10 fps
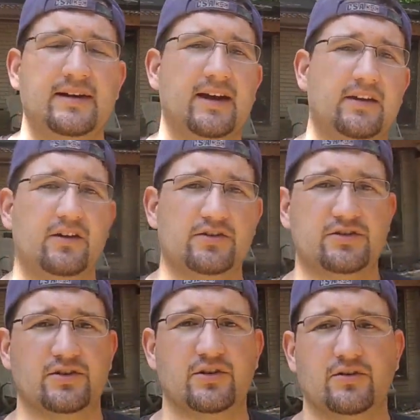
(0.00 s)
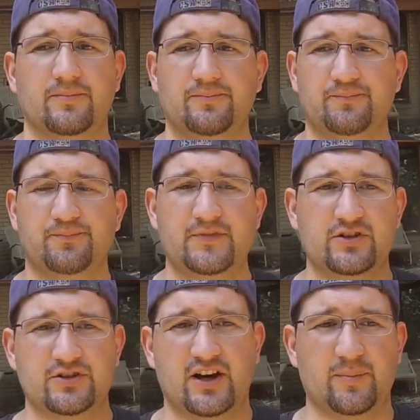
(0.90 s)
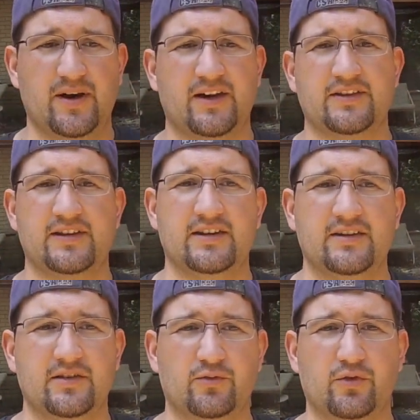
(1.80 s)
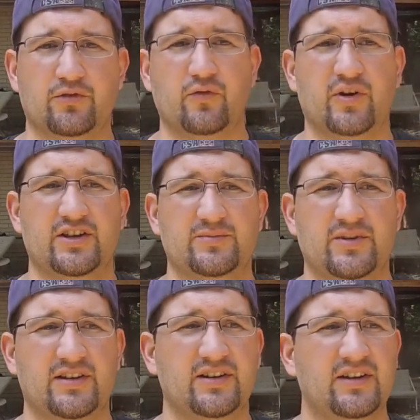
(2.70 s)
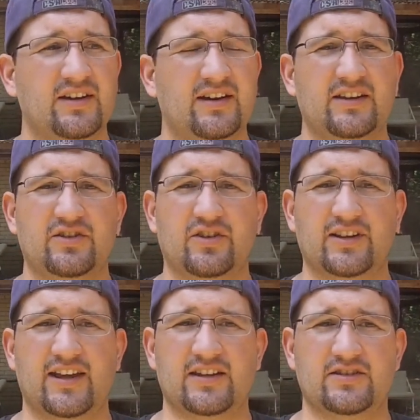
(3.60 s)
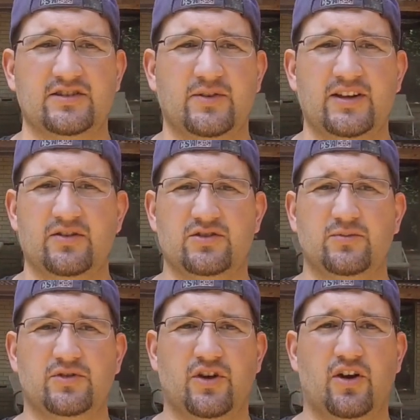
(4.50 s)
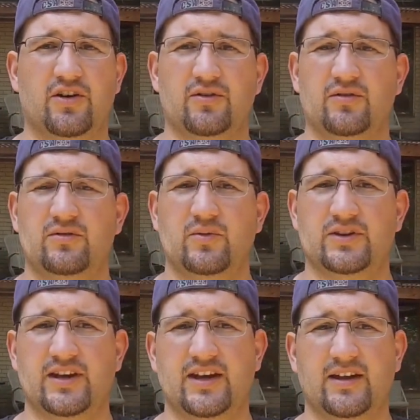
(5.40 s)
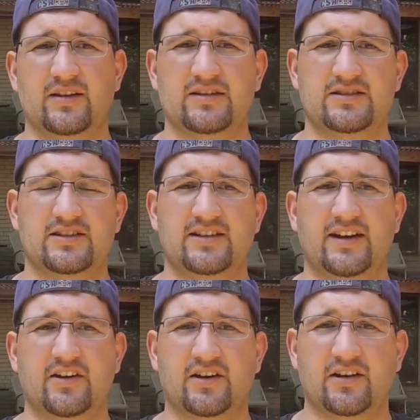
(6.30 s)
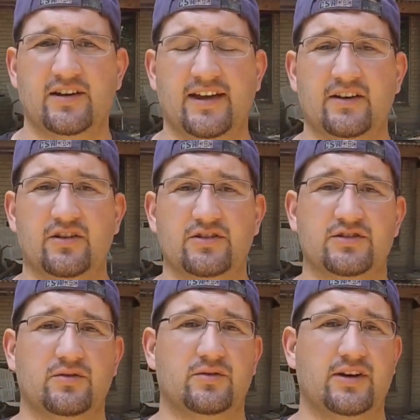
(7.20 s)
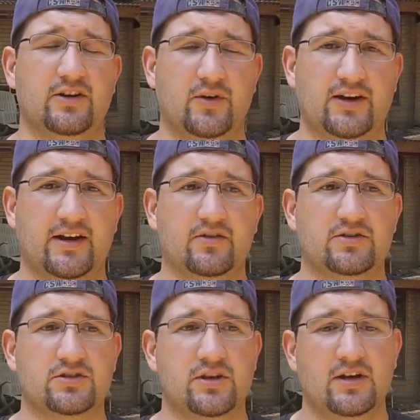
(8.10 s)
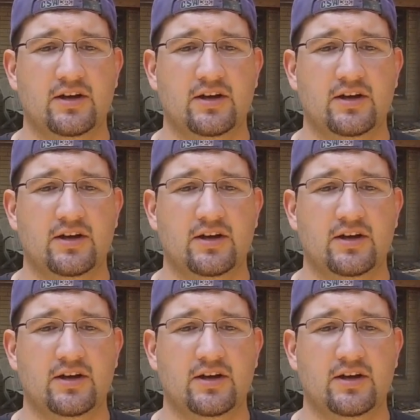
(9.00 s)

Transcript: and also you saw how bad the roof was, but turning that into a usable garden with a sitting area and also a greenhouse.